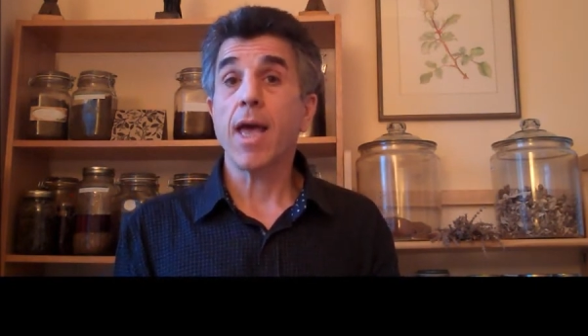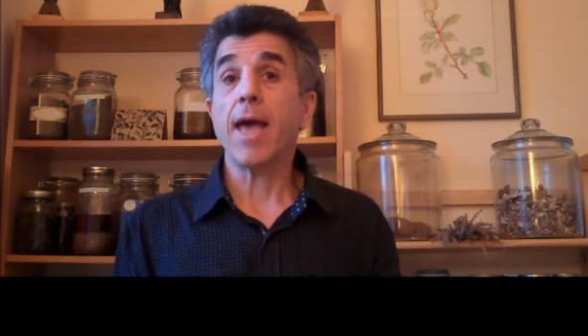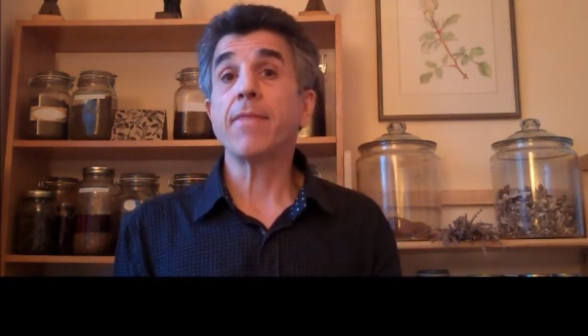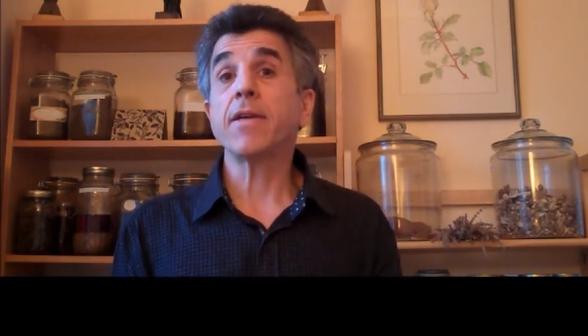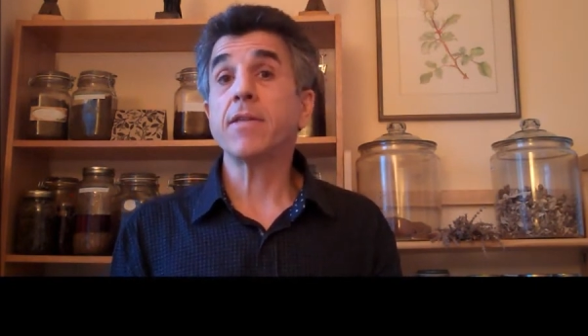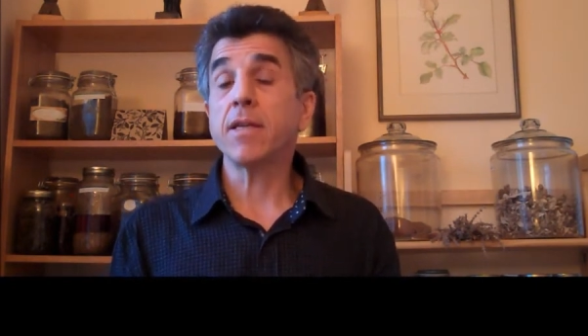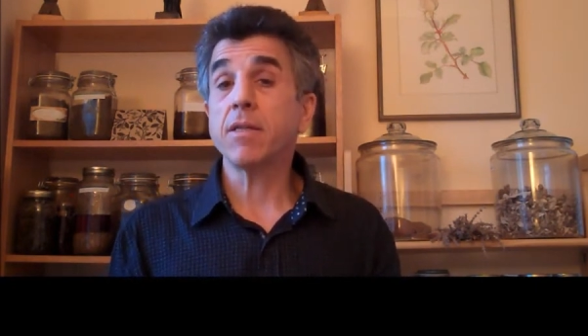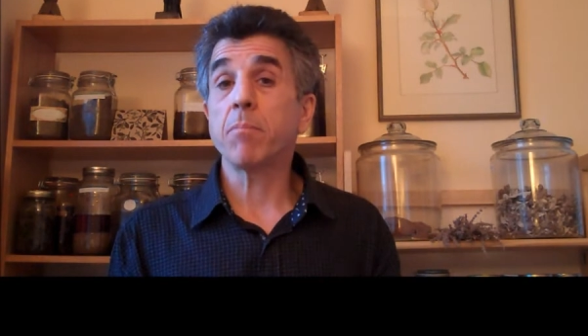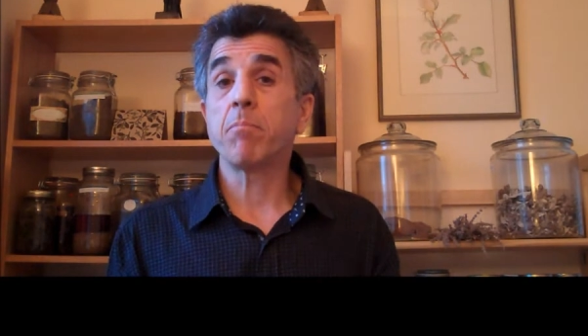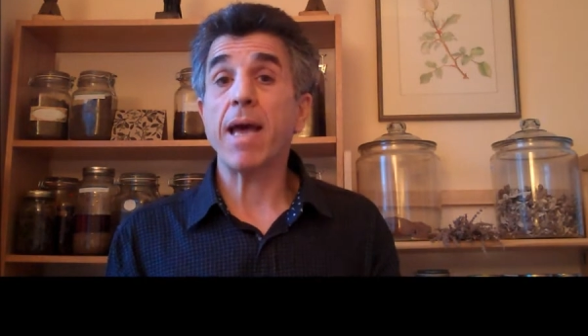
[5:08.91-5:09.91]
And they tend to
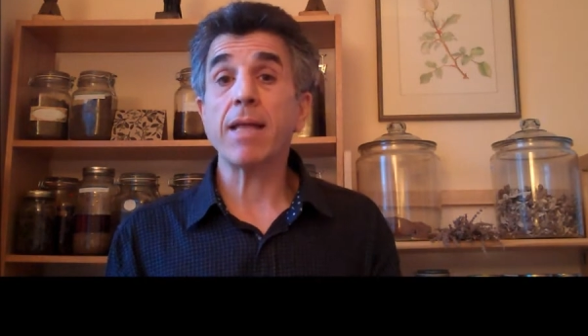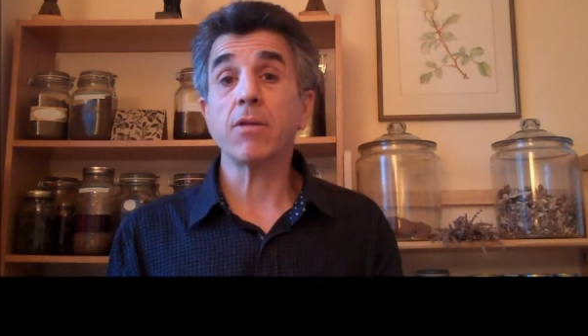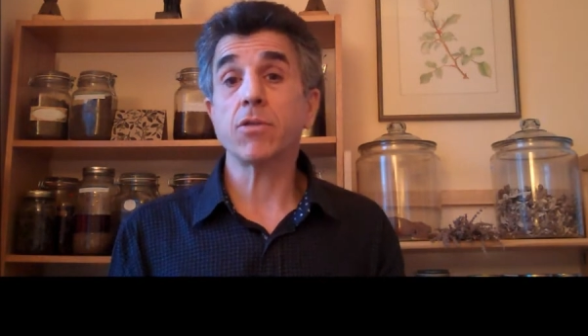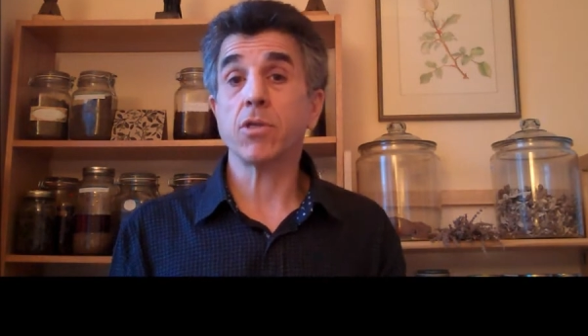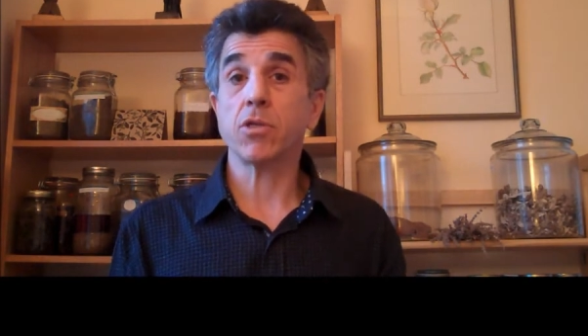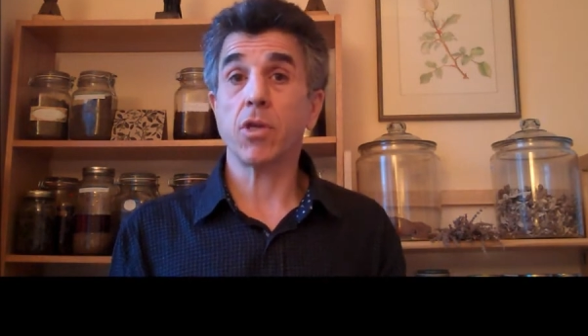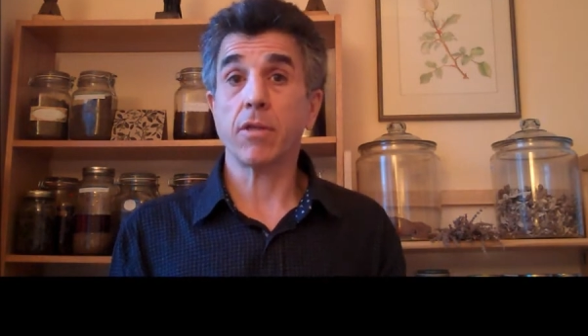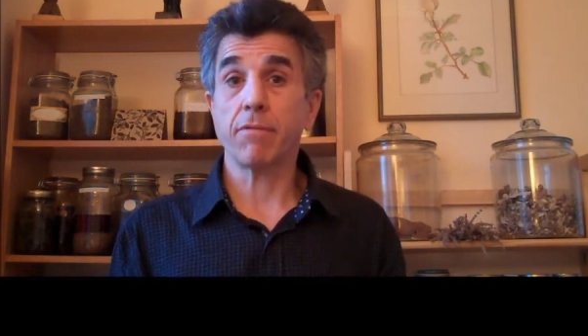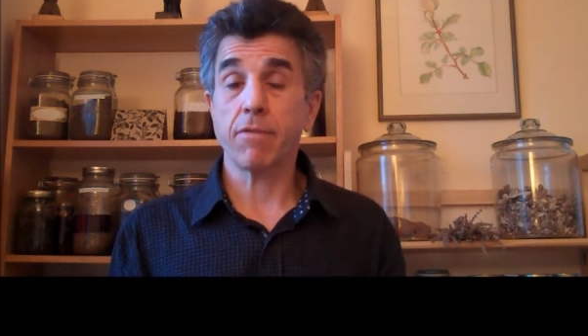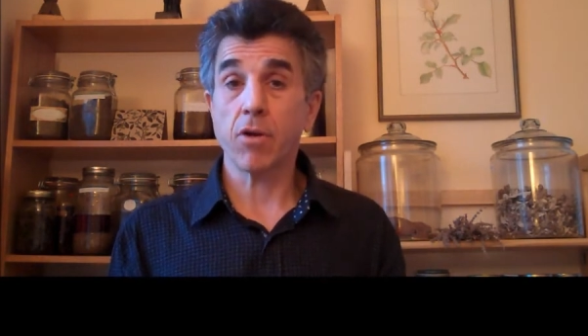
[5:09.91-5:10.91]
balance each other
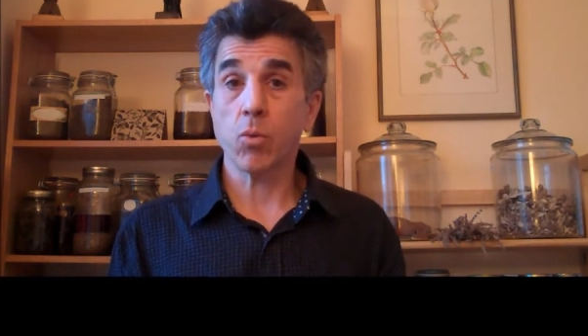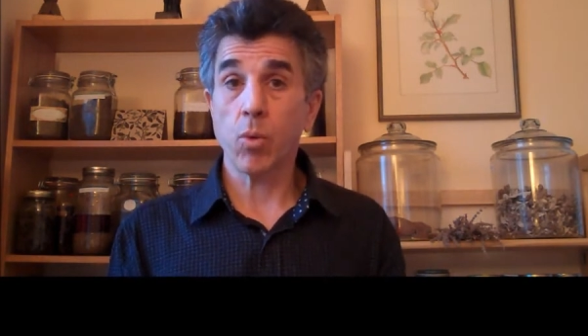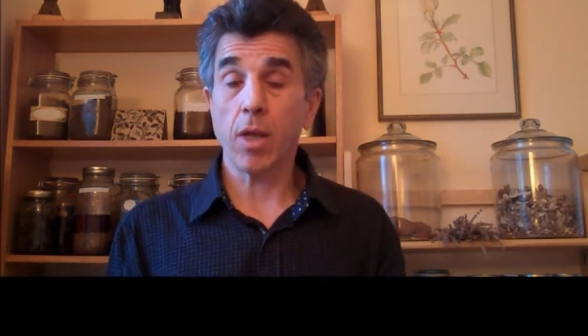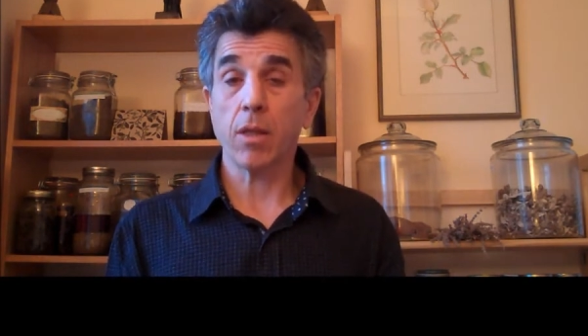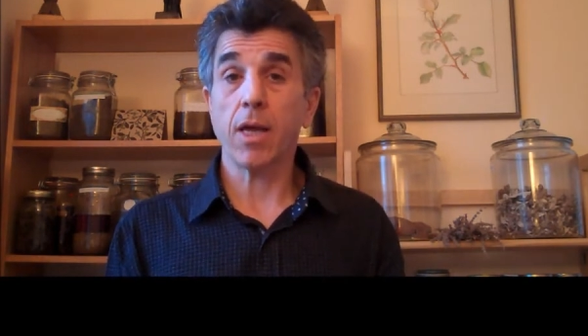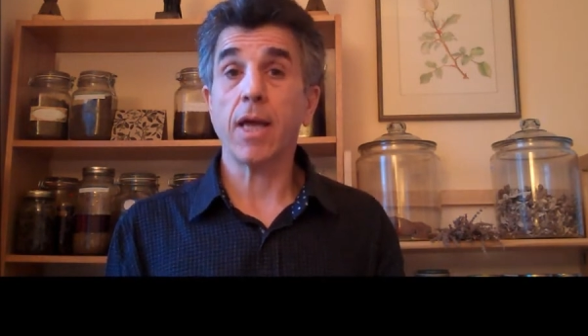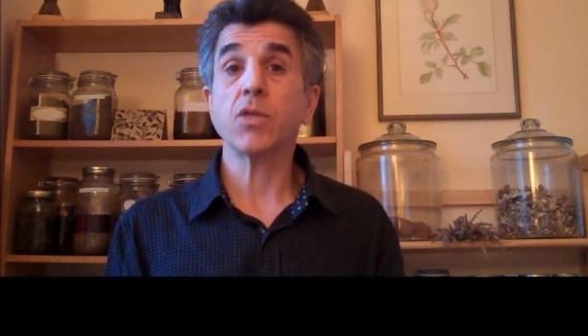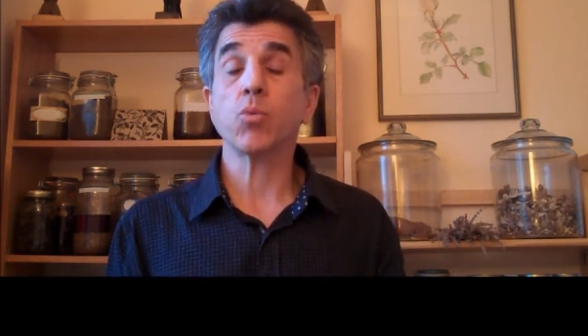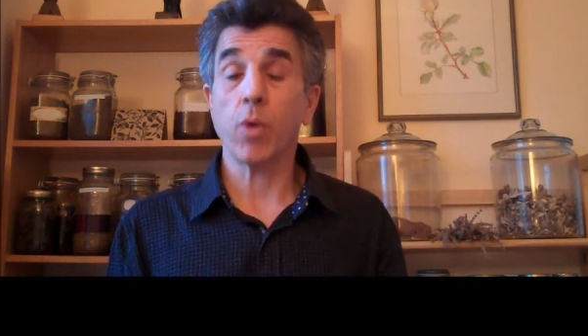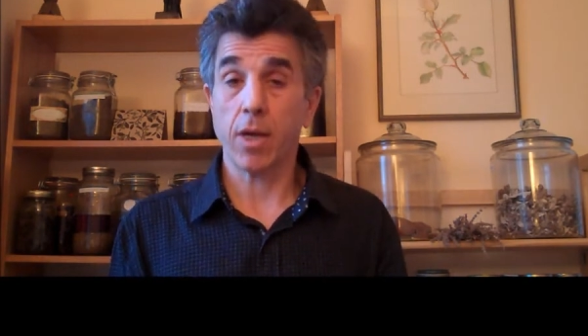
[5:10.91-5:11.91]
very well as
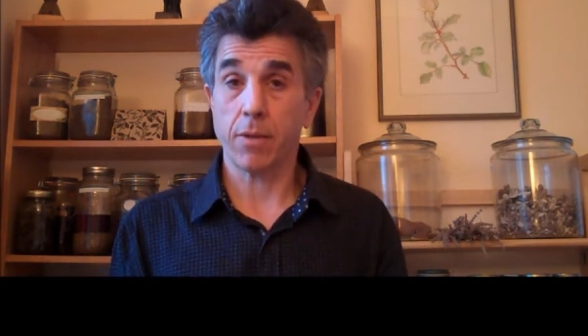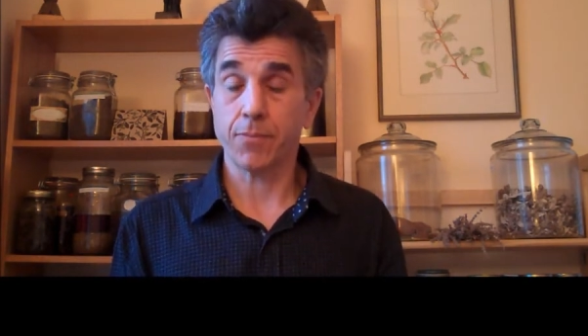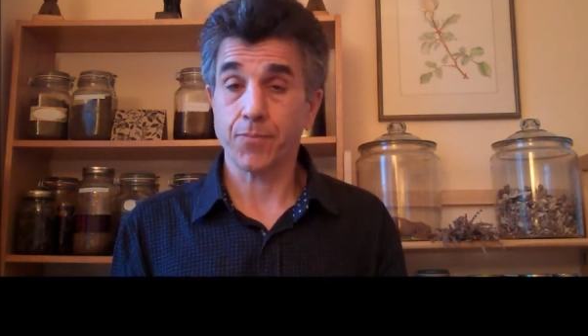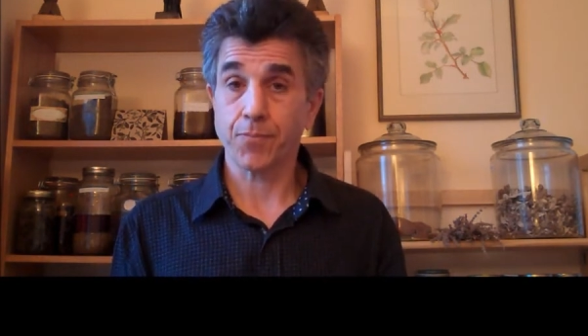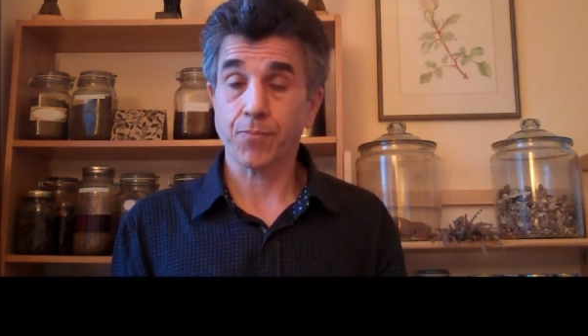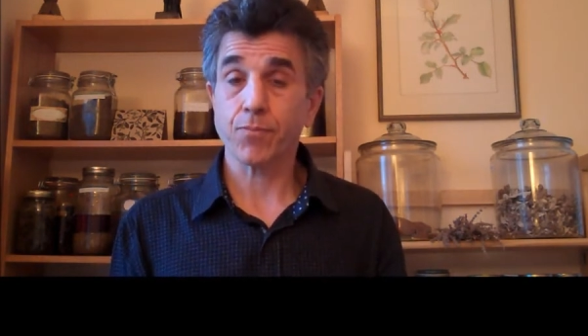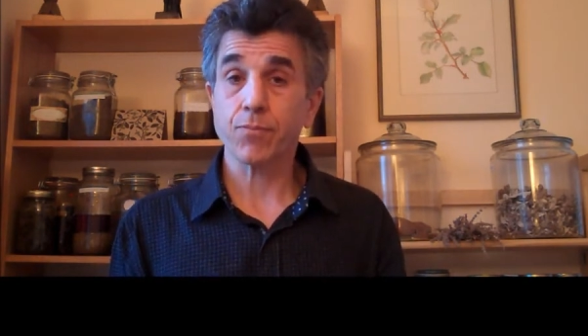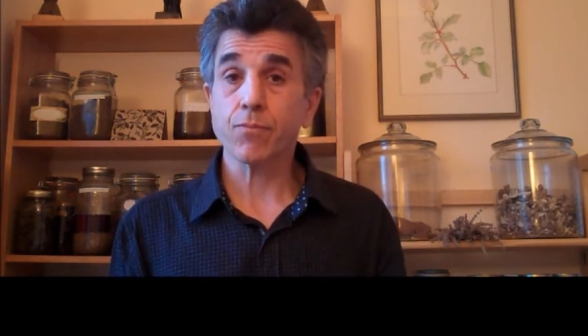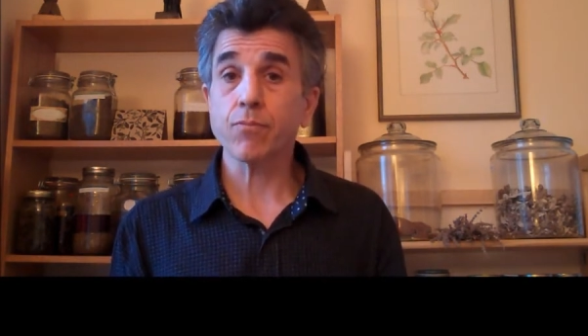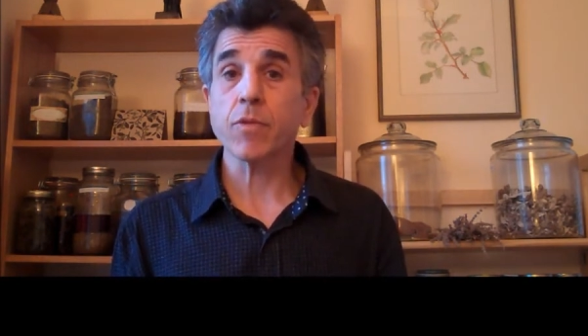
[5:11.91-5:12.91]
well.
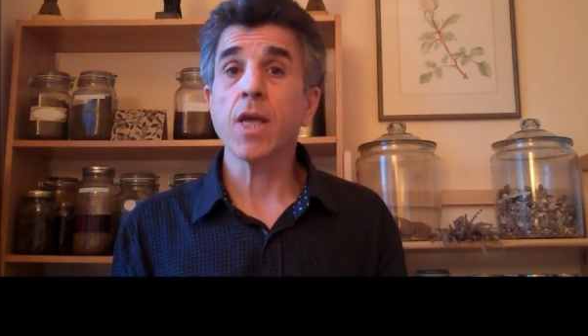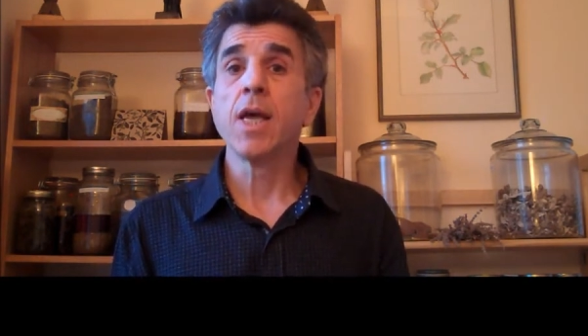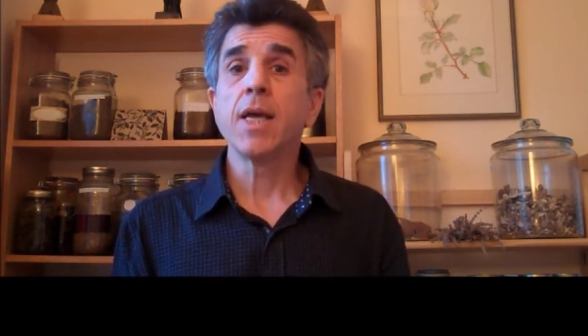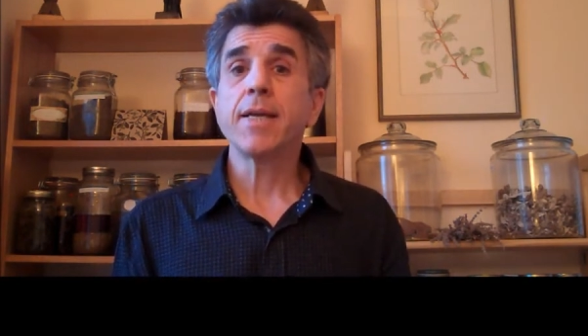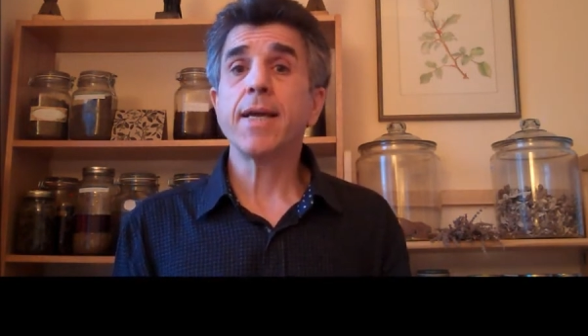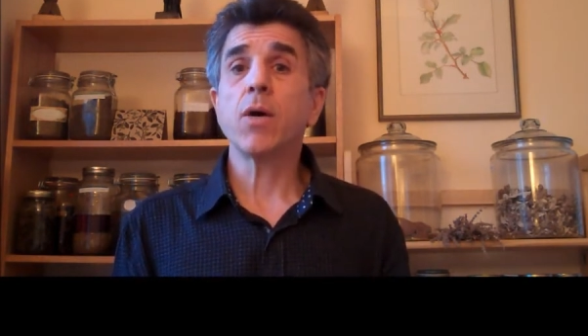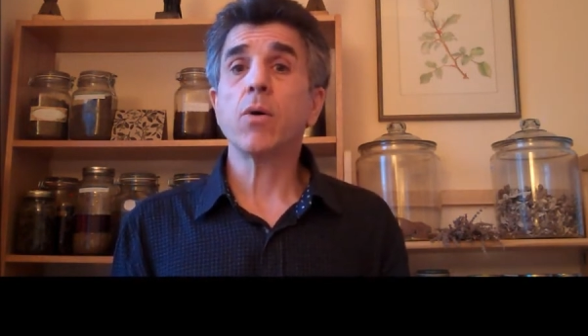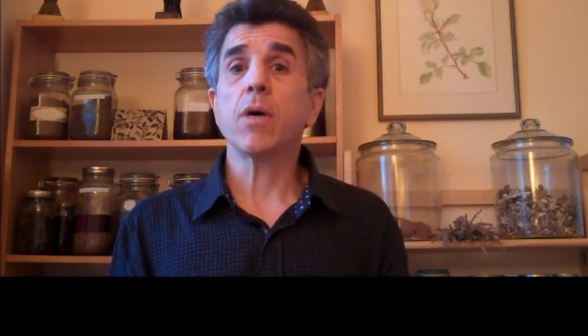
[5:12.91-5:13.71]
Now,